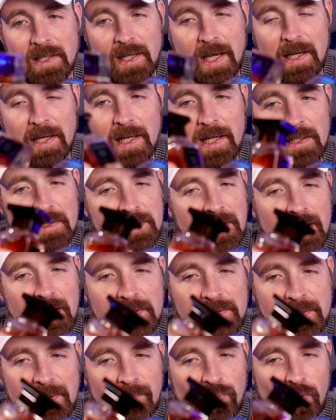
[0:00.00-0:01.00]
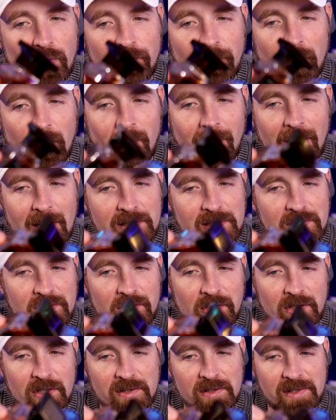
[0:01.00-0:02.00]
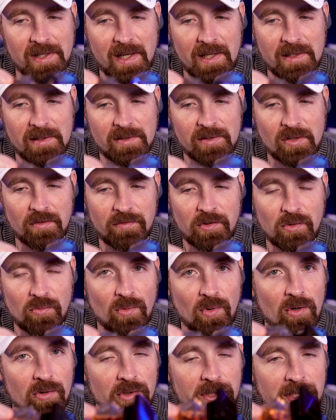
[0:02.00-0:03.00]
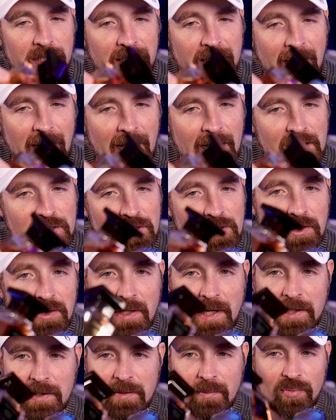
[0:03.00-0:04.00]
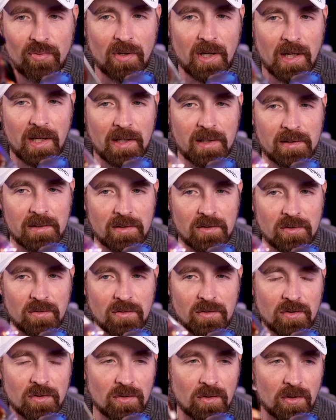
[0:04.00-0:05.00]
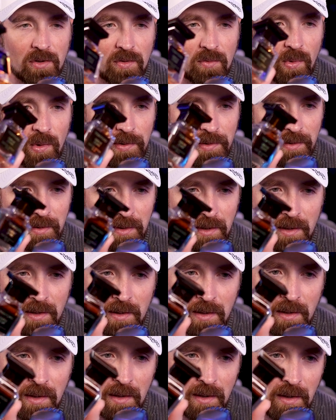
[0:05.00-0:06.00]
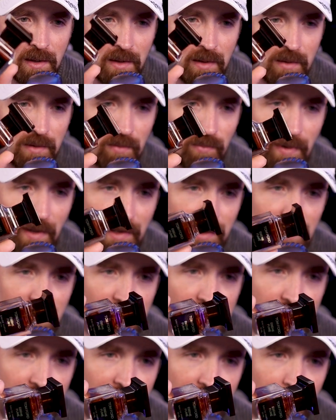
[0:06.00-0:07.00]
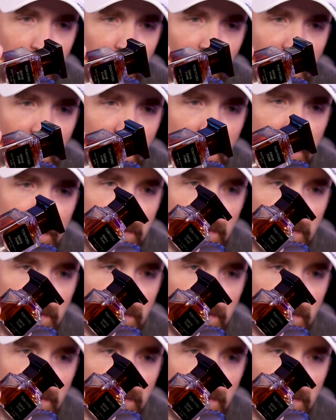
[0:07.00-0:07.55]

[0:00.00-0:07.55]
8 out of 10 scent profile wise, it's a good scent. So if you're rolling in cash and you like the brand and you know you want the recognition of the brand,